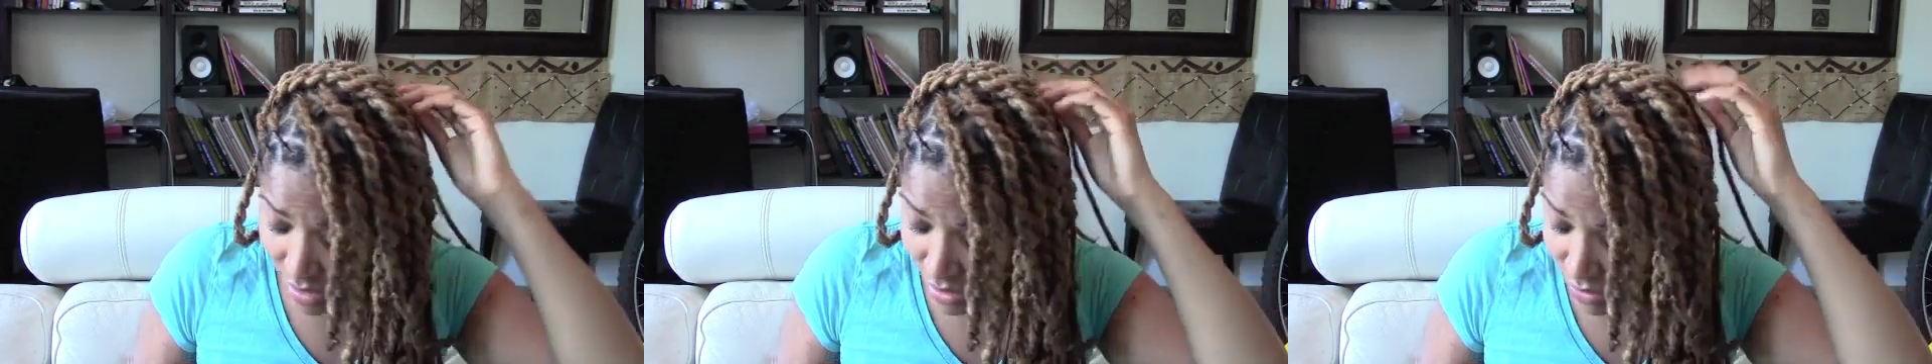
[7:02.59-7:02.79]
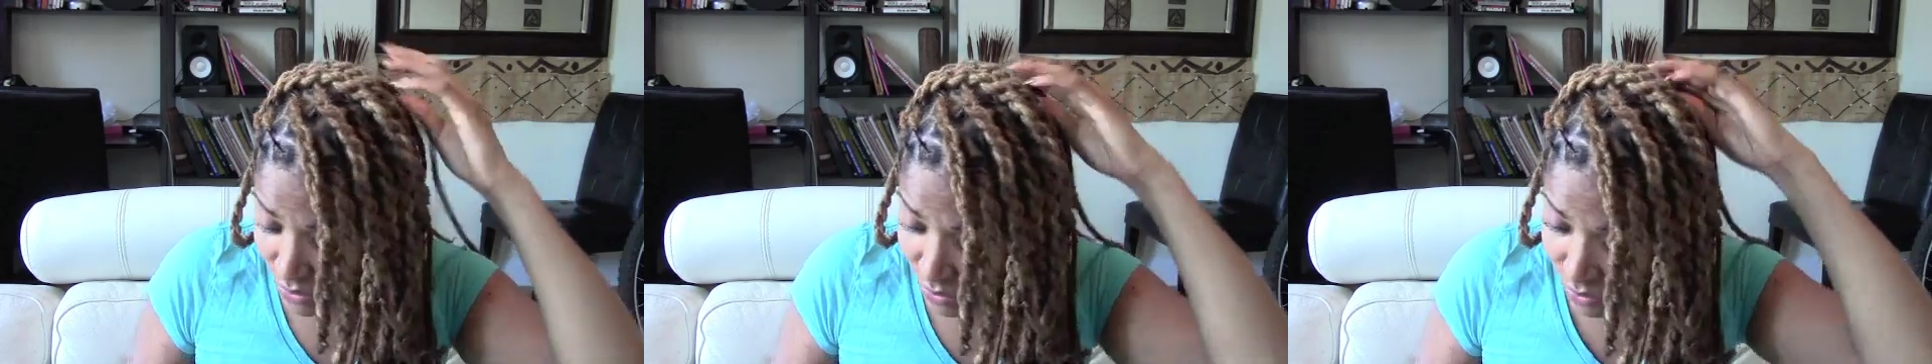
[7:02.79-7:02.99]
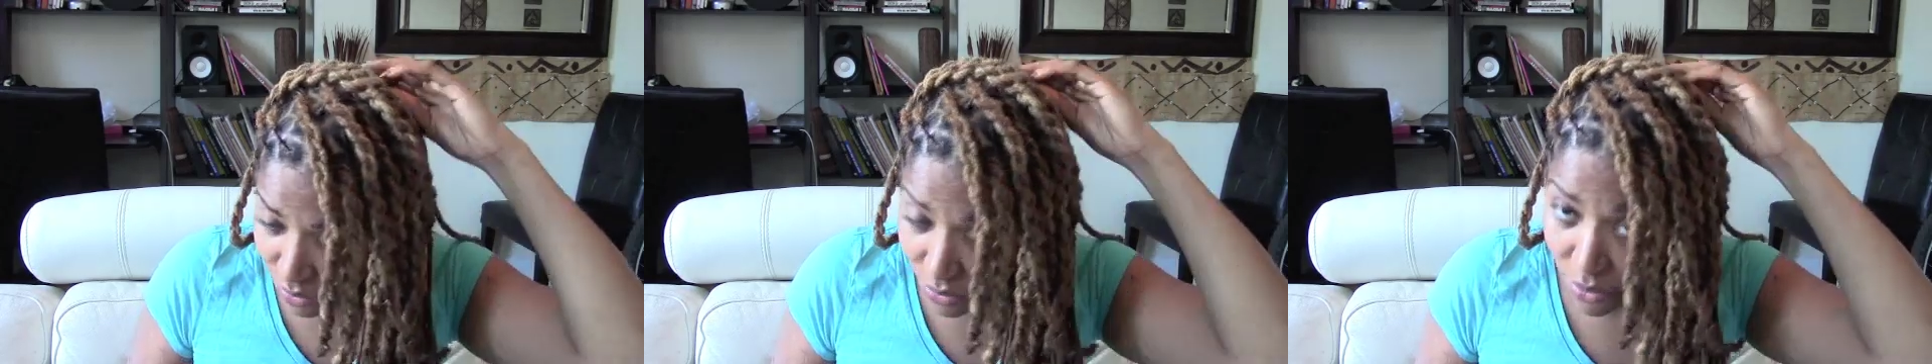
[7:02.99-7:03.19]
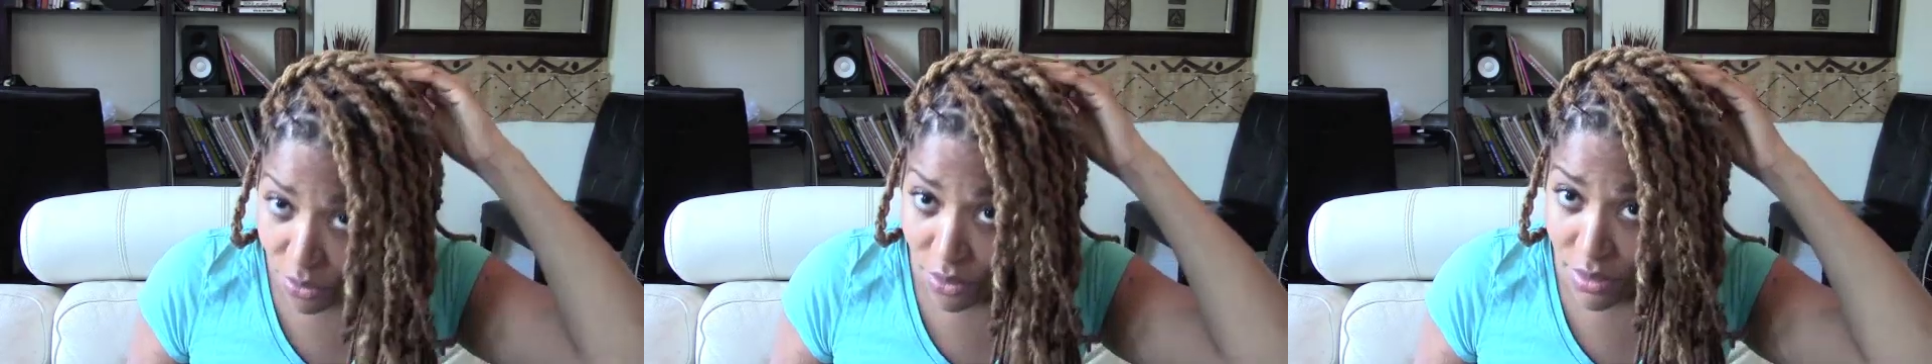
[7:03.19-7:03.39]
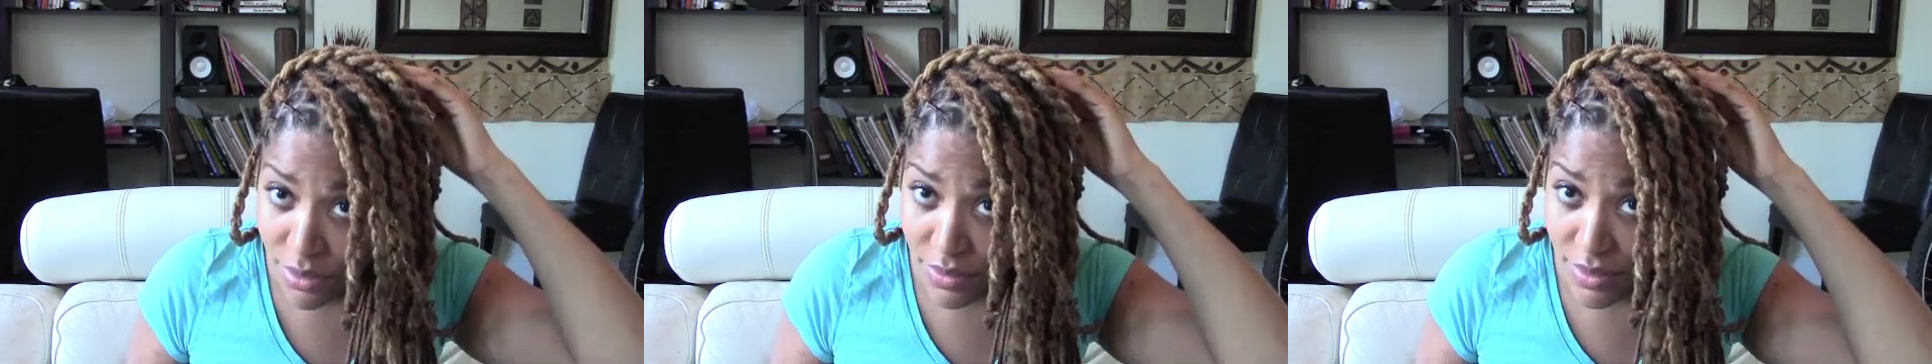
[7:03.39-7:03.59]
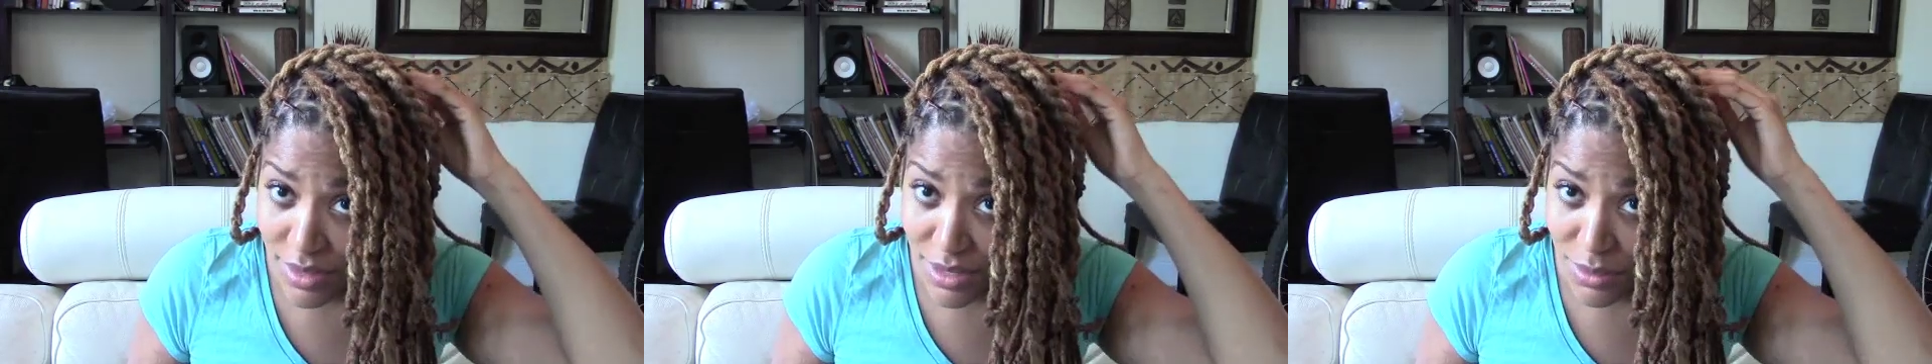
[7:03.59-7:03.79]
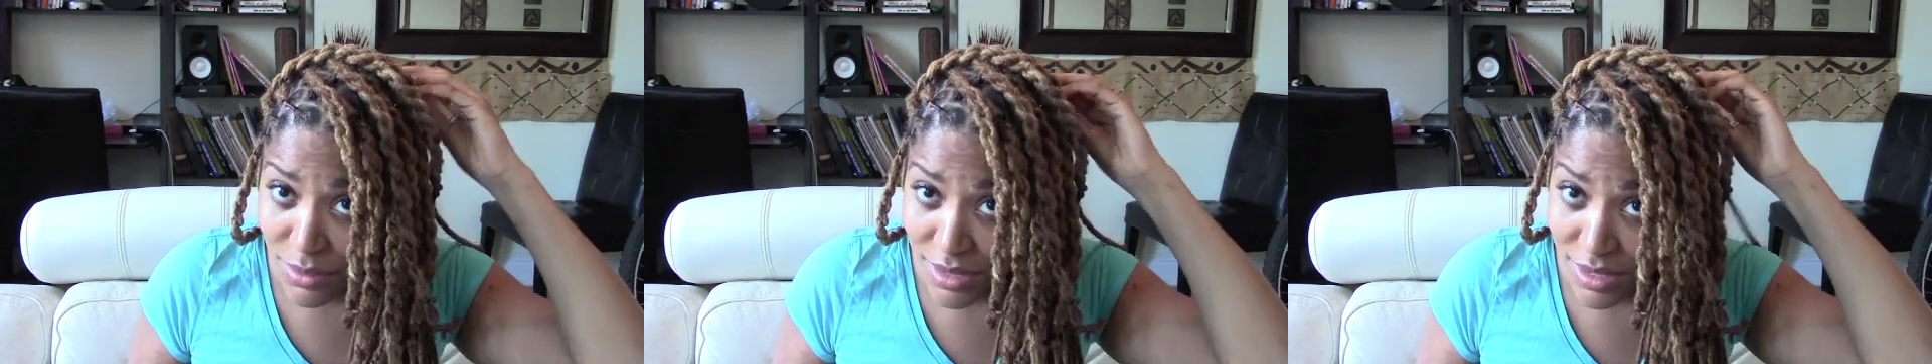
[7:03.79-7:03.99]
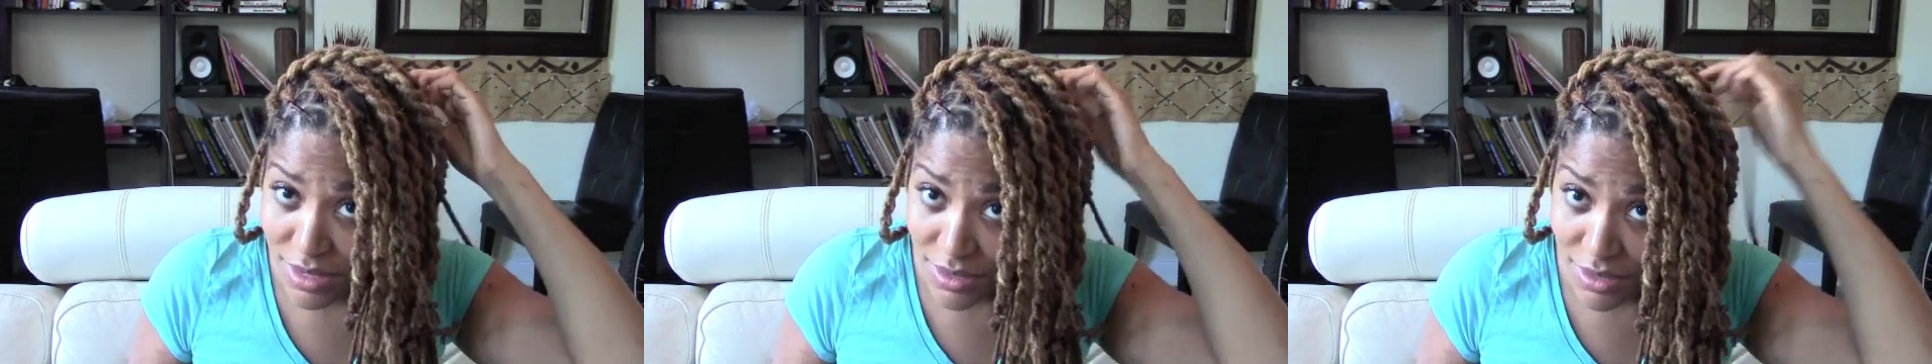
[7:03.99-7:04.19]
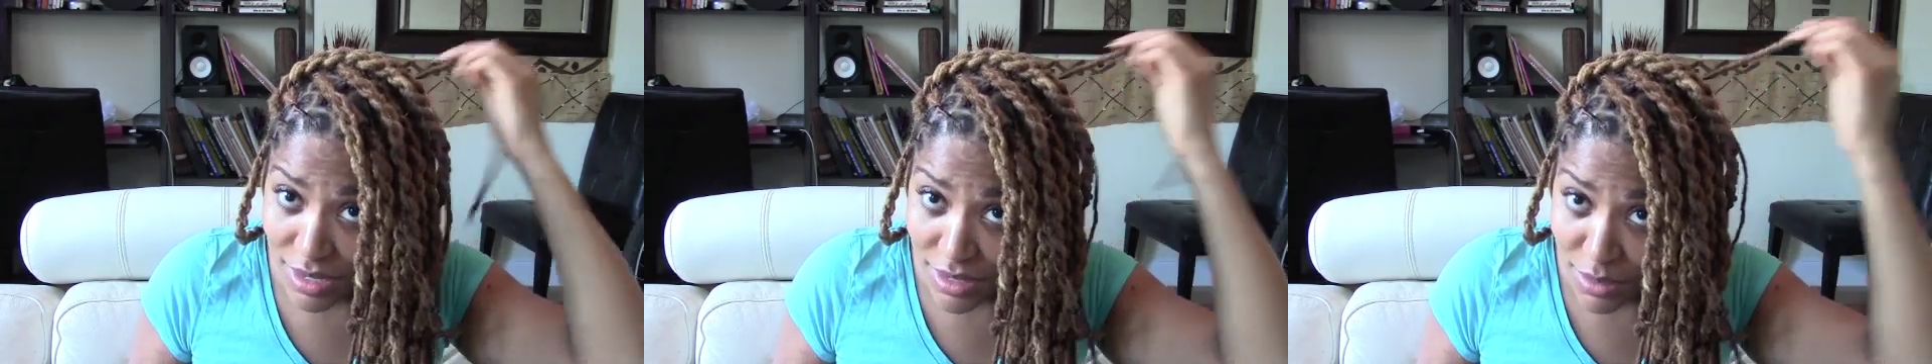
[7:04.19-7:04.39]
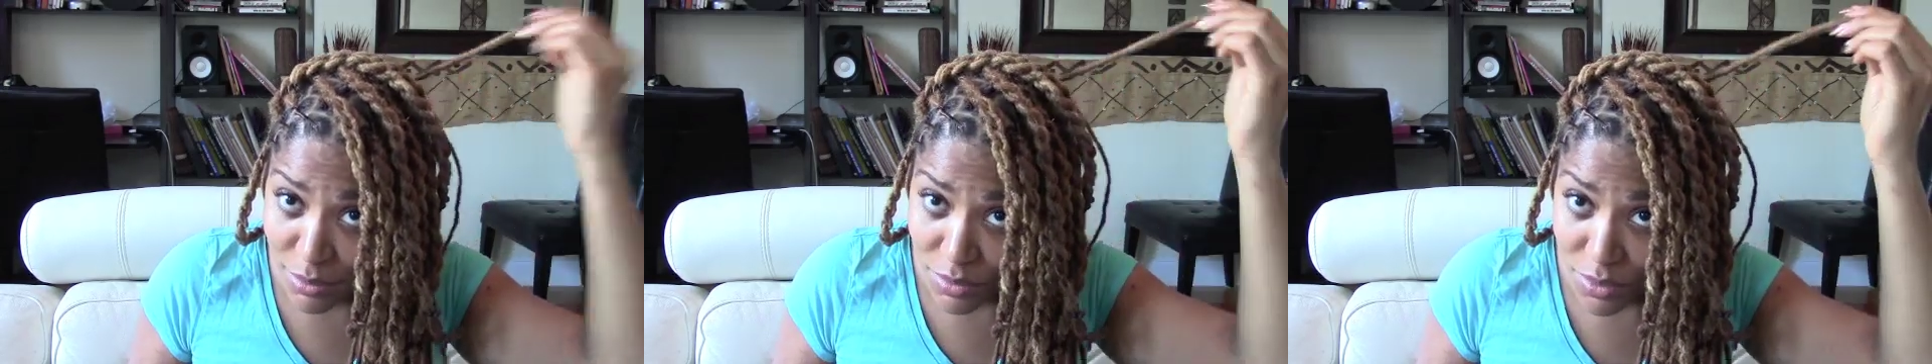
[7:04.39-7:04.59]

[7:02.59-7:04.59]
do all these twists and then end up with